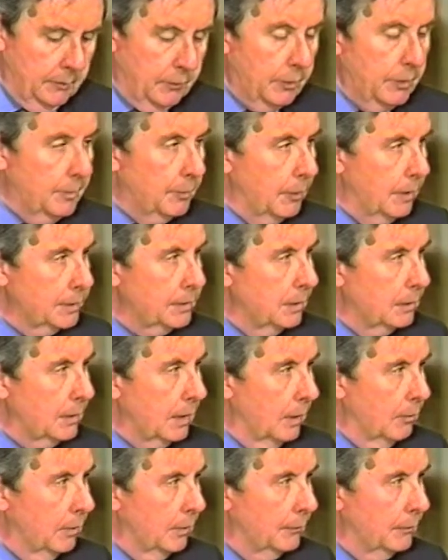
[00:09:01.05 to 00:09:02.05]
For the
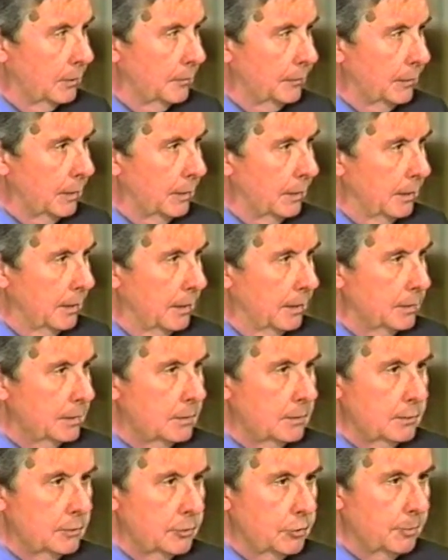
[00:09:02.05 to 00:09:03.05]
present, however, it
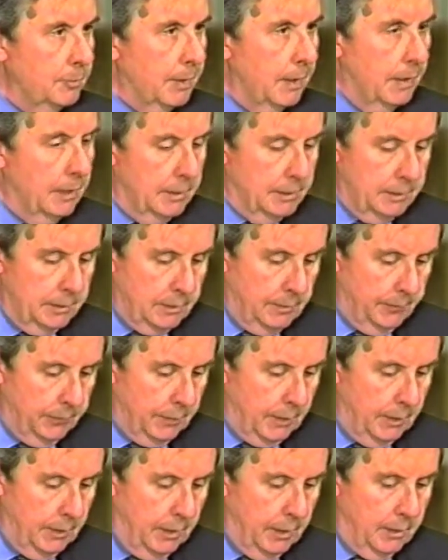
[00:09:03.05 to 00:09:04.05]
is Japan's
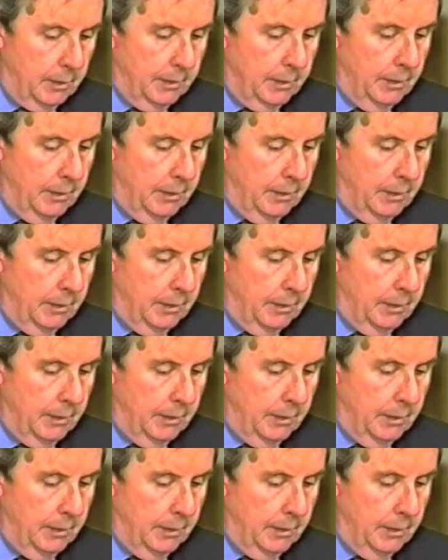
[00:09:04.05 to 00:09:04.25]
e-